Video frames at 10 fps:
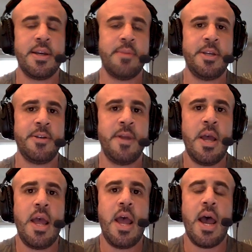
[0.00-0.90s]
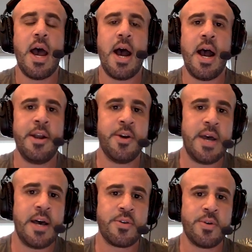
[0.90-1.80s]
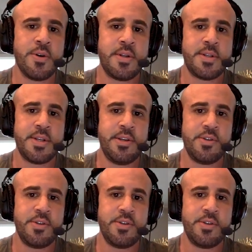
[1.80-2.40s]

I mean, I know Alcor doesn't